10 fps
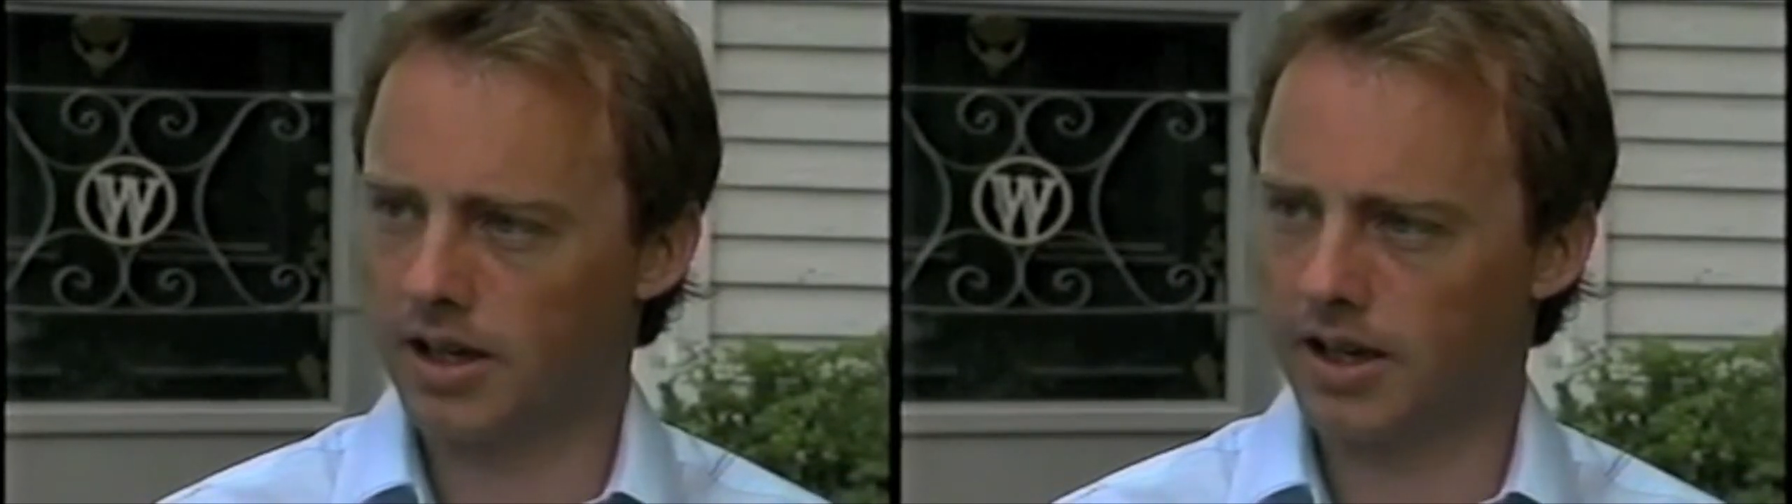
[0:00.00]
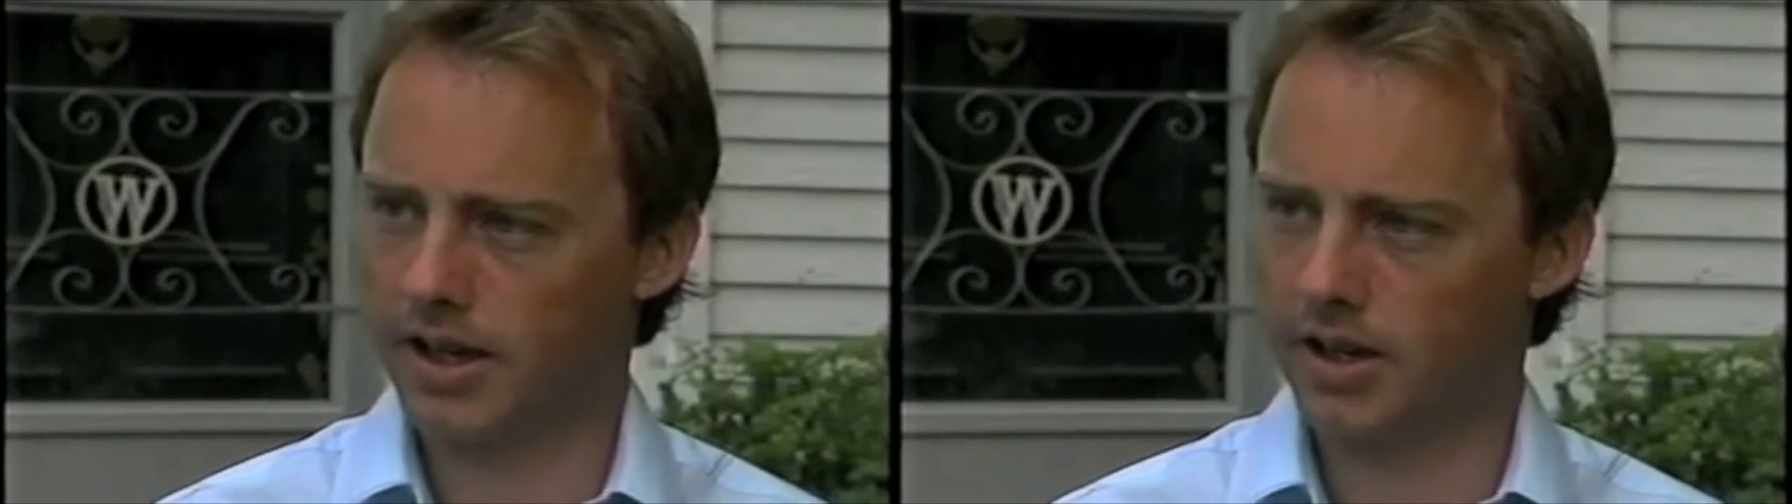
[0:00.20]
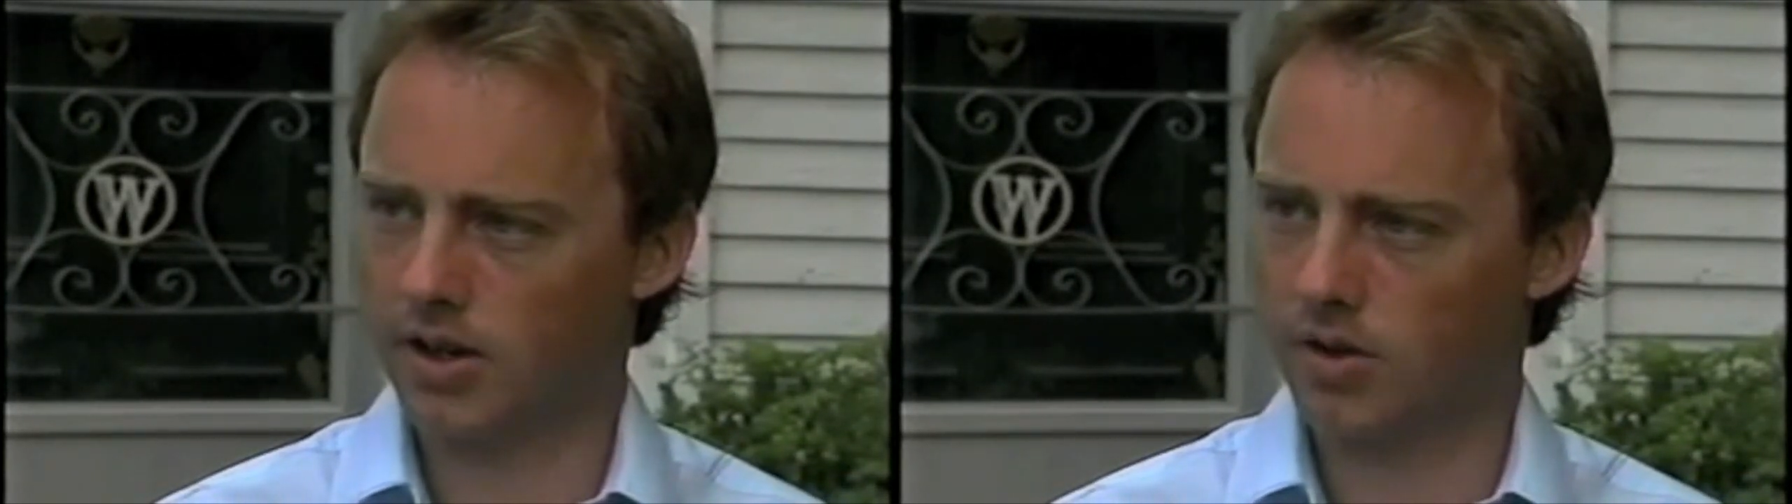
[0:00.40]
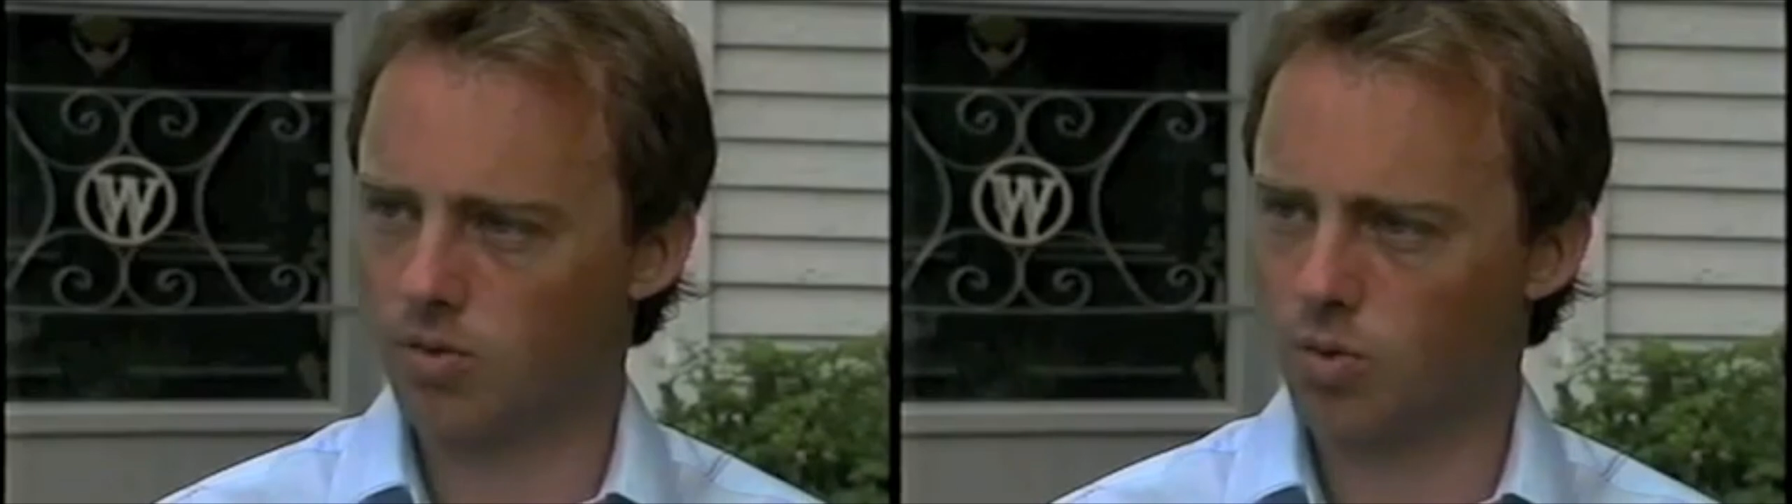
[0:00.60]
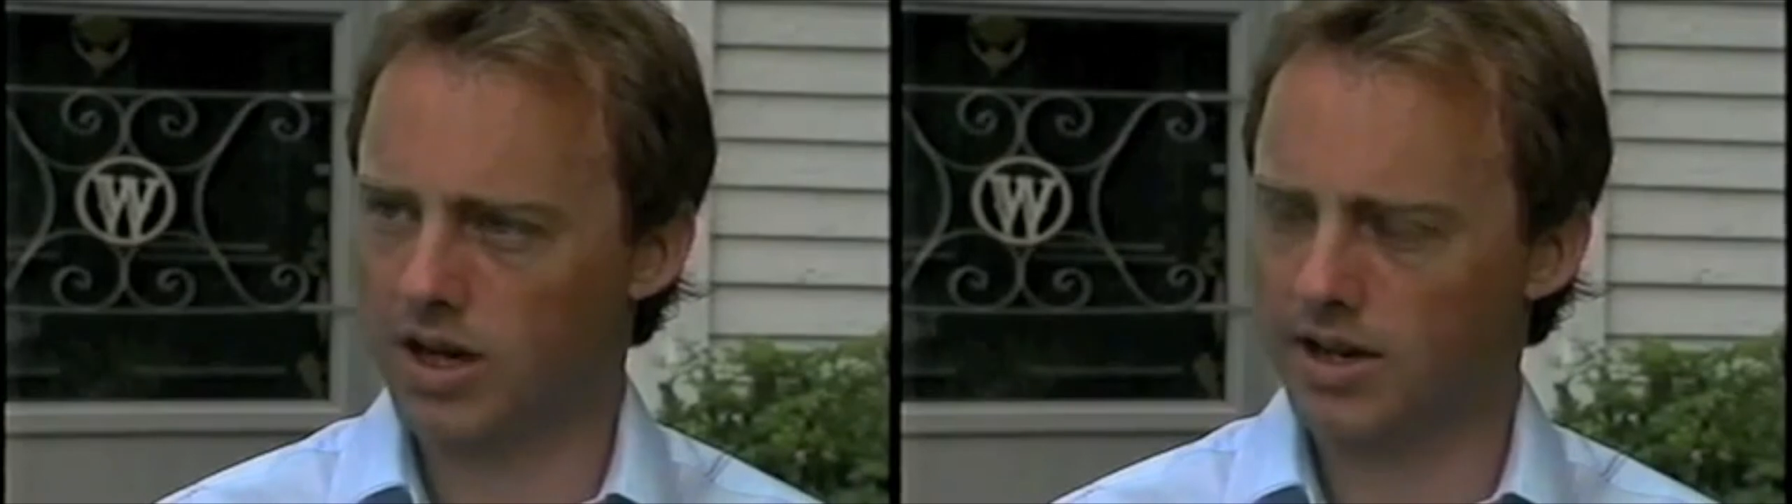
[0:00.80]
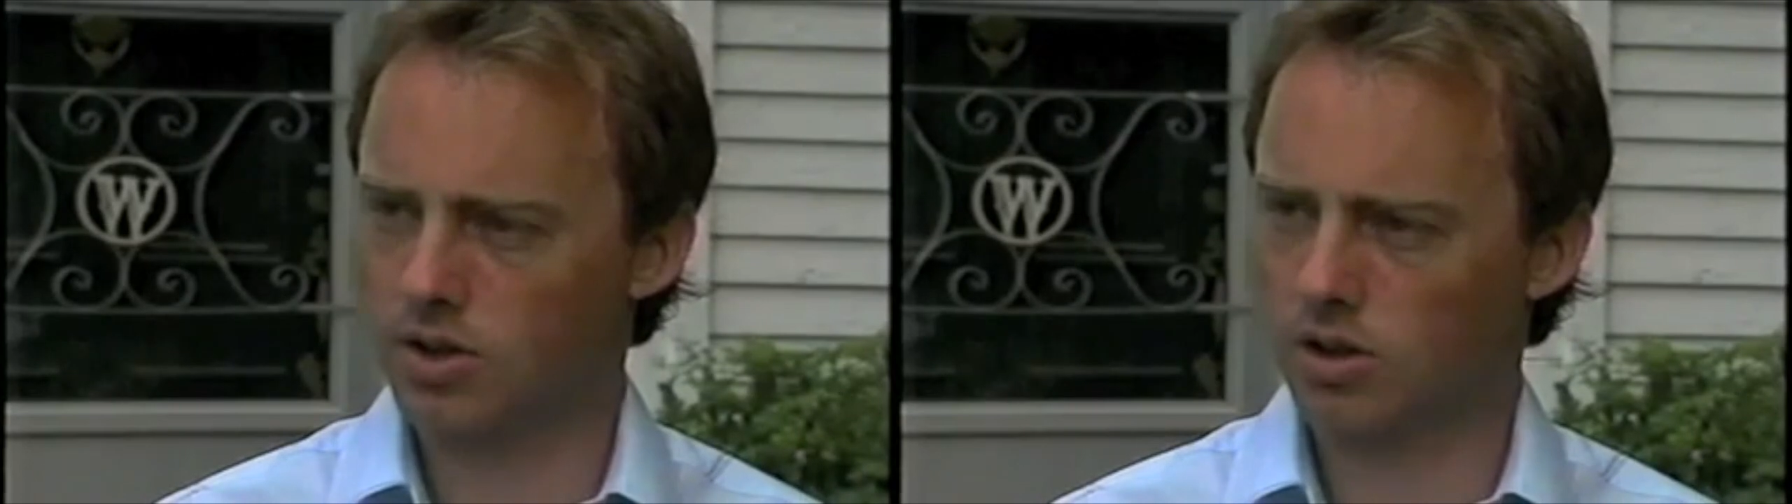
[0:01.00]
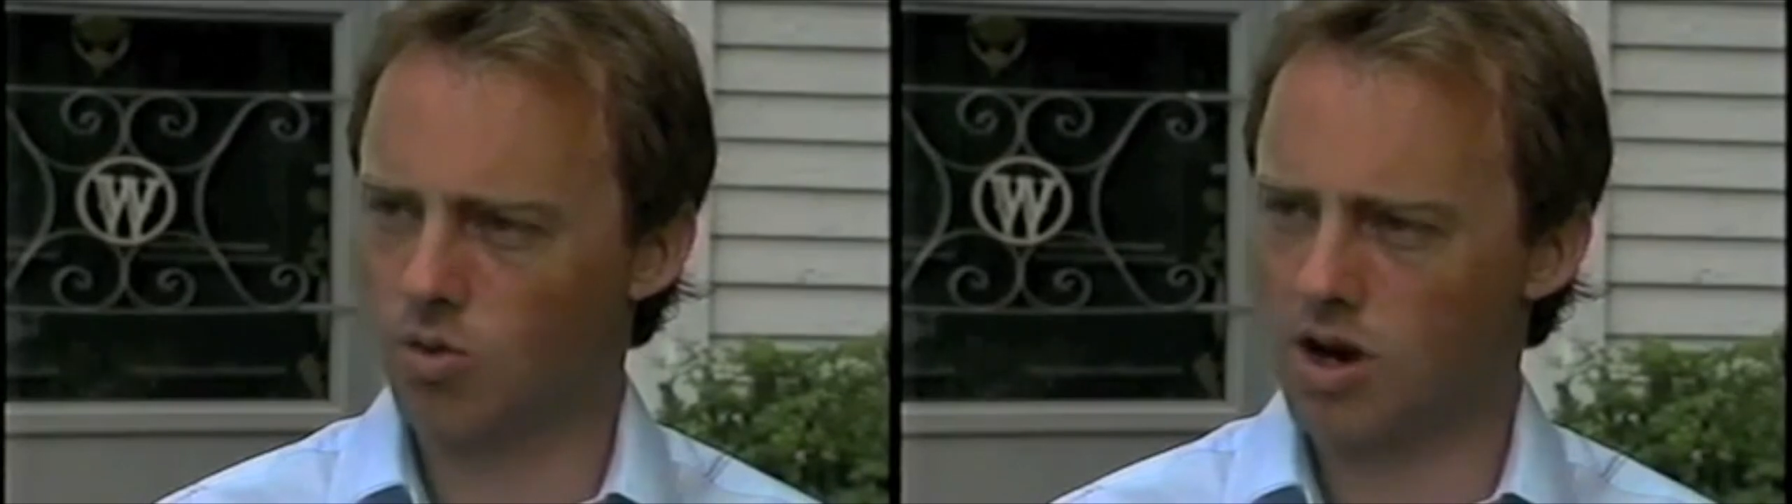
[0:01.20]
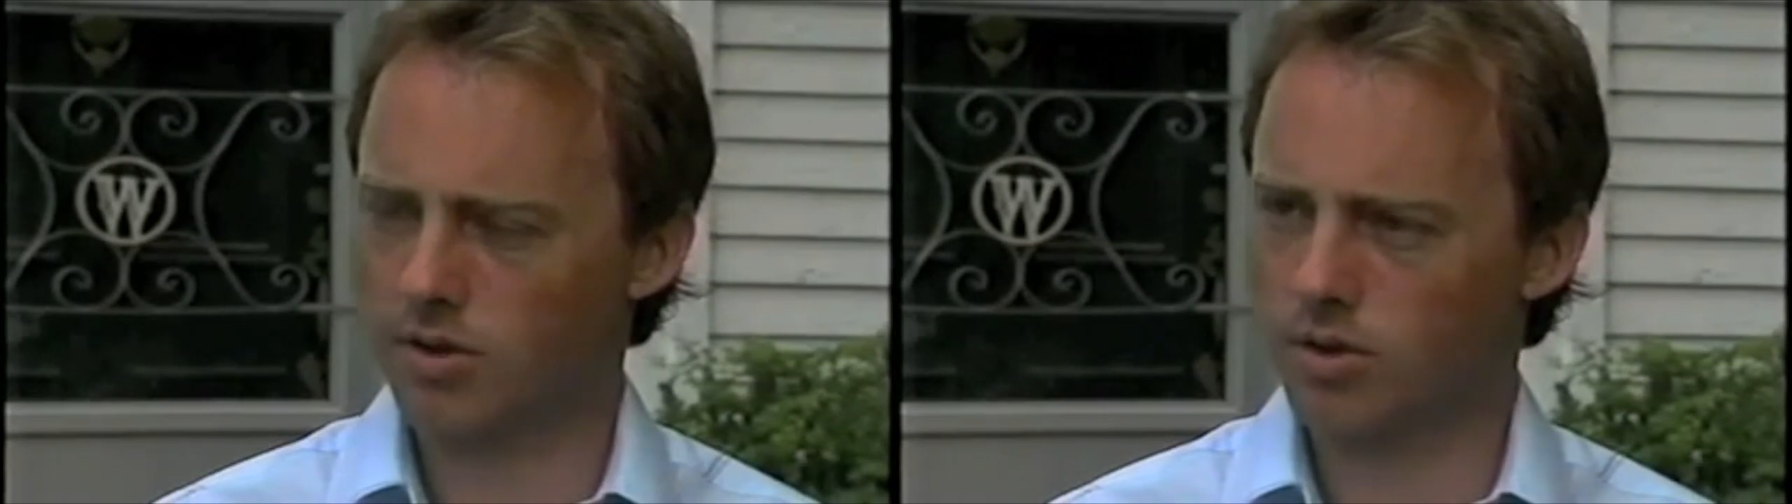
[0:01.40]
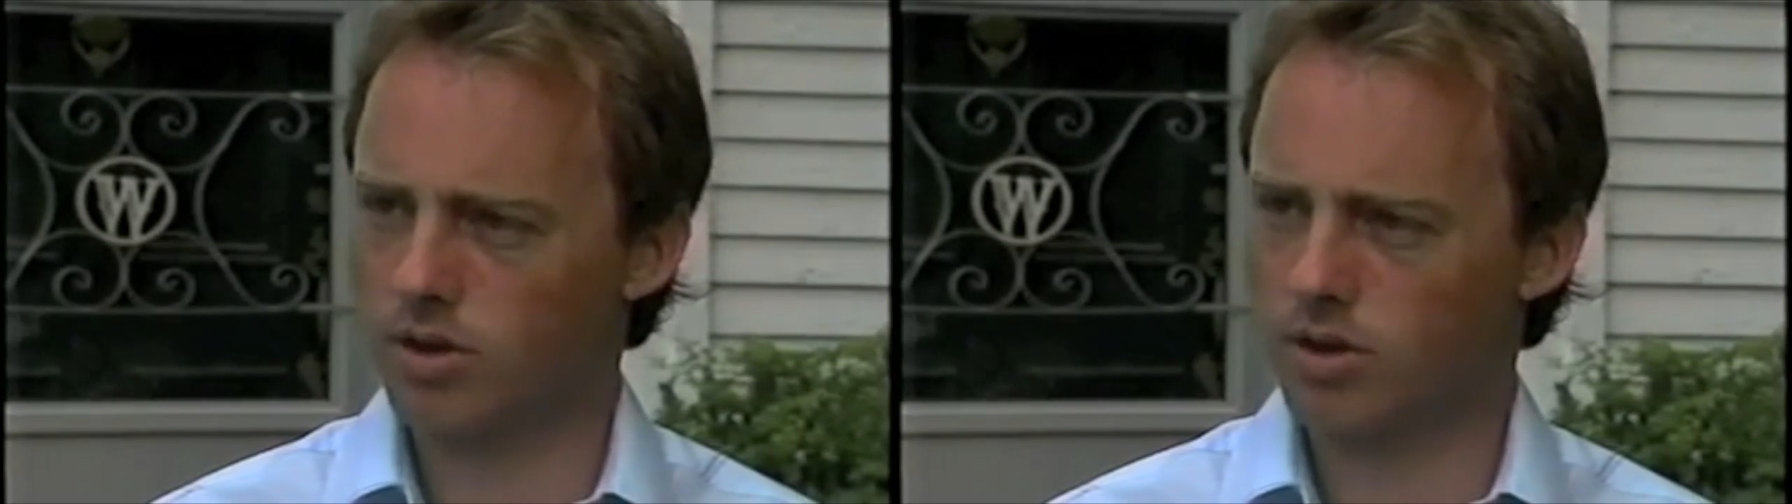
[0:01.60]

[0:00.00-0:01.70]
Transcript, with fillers: And when I took a walk